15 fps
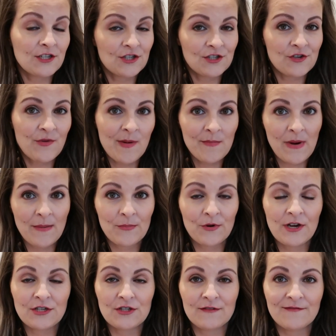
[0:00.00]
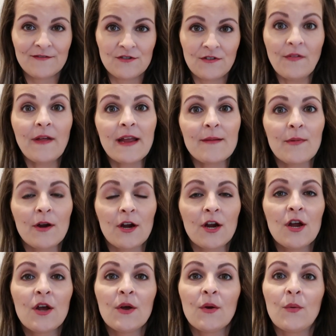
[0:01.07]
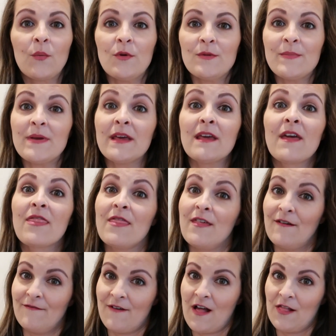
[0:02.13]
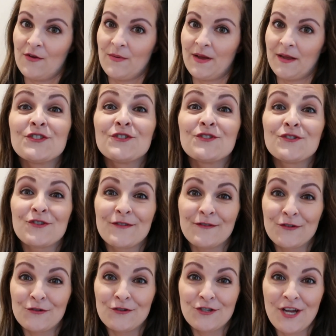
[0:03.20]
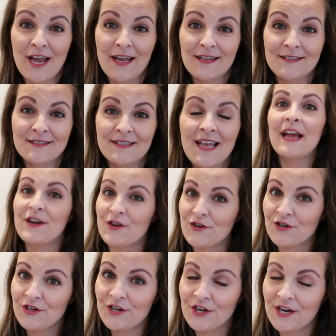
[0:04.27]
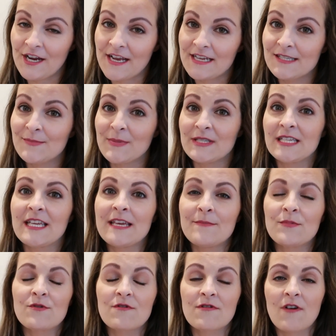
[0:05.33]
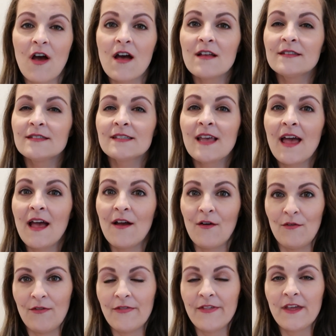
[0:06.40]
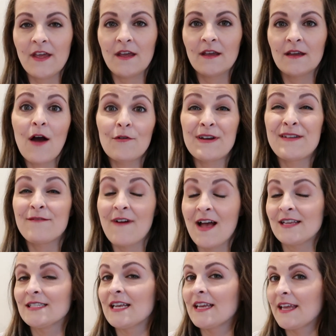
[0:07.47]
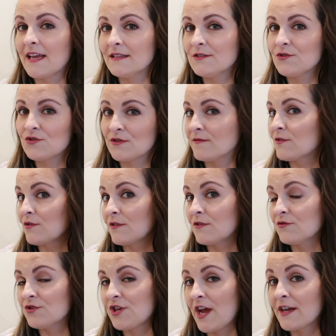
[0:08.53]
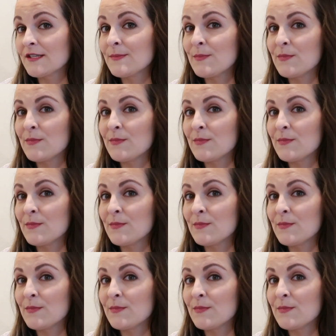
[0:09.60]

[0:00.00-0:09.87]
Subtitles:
to do in preparation for labor would be the following. Cervical checks. I know you're curious, but to keep your thoughts healthy, I would advise against cervical checks